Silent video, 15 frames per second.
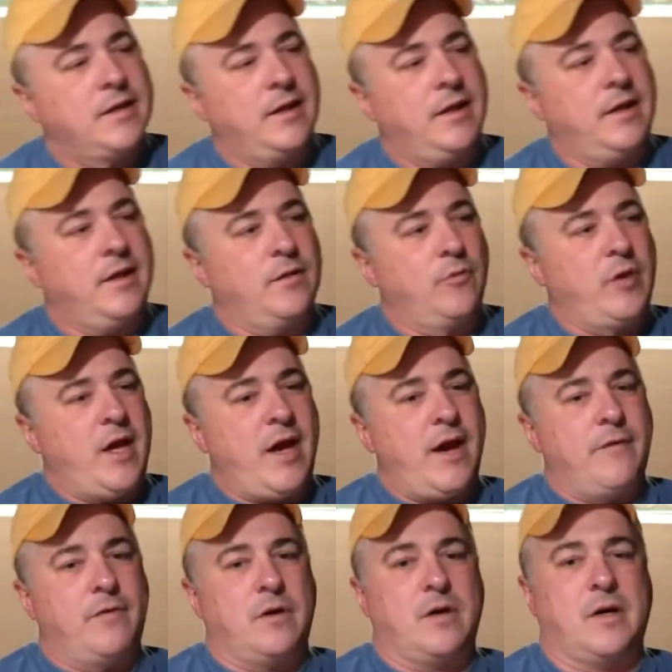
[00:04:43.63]
and we
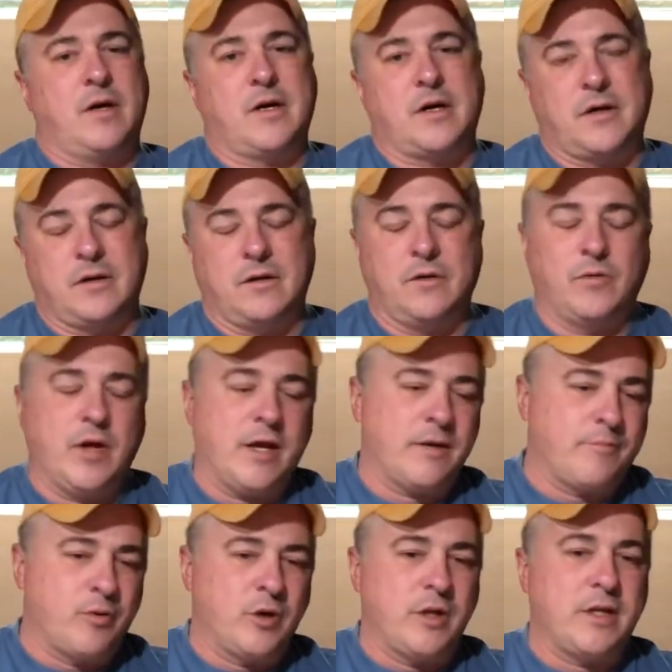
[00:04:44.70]
had a
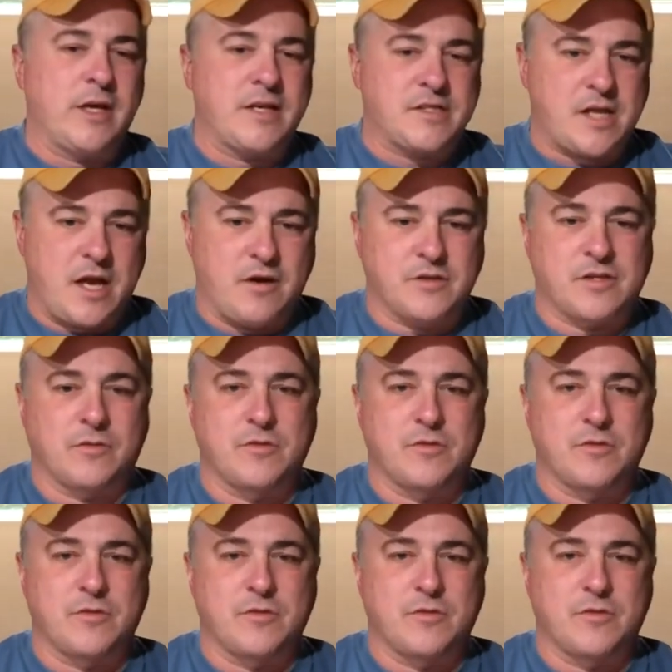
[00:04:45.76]
pretty nice house.